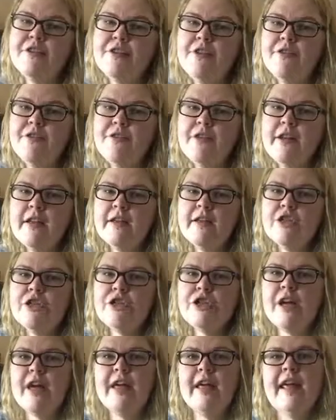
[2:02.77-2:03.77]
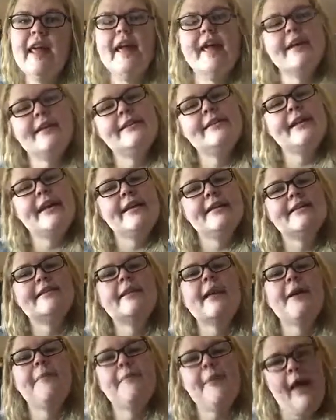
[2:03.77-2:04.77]
to your vanilla shake, it tastes
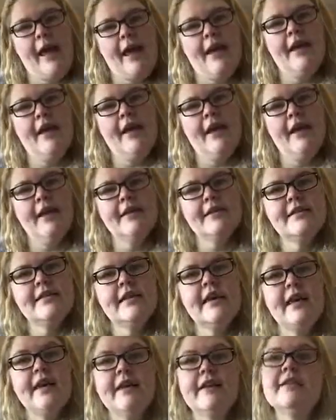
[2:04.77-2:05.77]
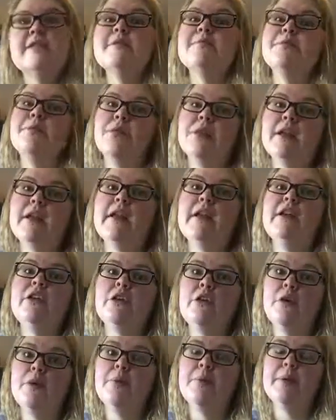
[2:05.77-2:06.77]
like pancakes, and it's pretty
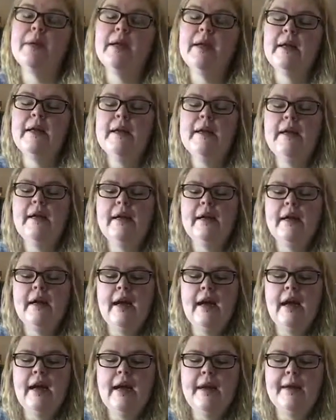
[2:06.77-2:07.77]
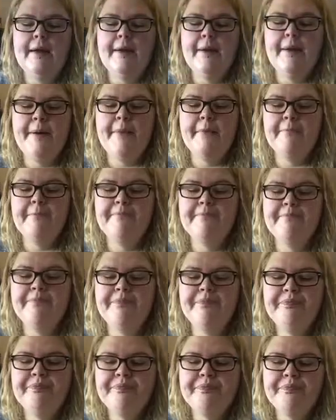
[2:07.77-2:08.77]
dope.
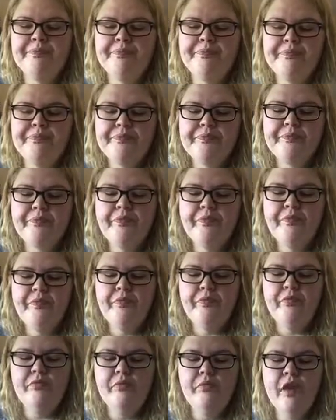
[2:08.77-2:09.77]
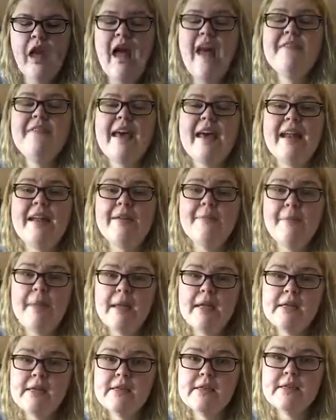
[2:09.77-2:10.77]
I've added
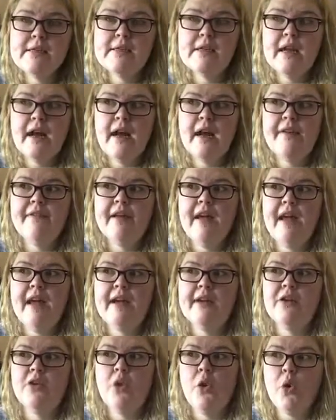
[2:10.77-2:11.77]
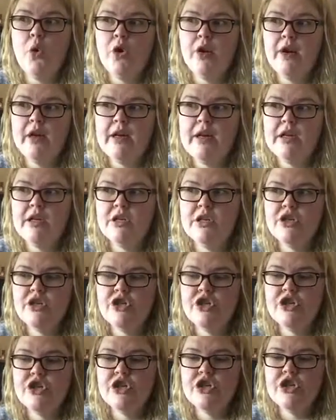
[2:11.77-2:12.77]
mint, I've added
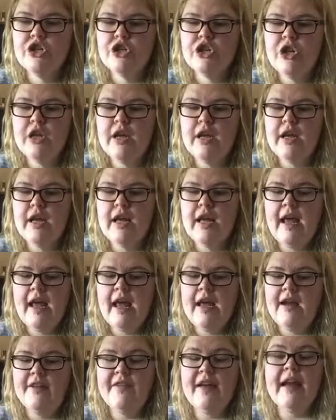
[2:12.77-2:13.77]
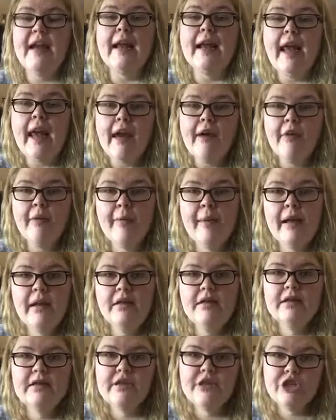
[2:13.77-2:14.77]
orange, and I've added
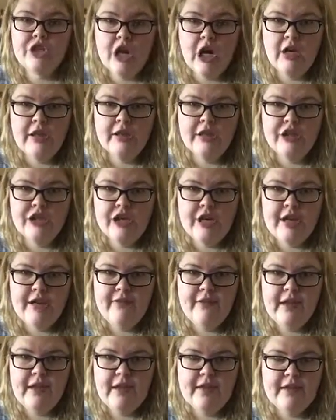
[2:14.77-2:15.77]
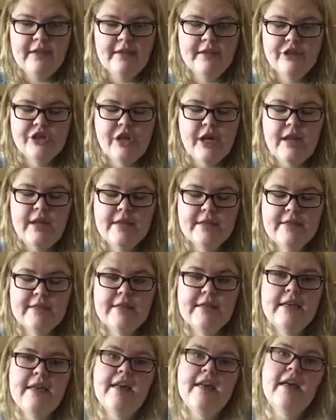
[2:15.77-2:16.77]
caramel to the chocolate
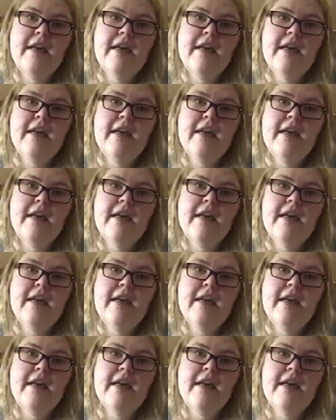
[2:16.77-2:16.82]
shakes.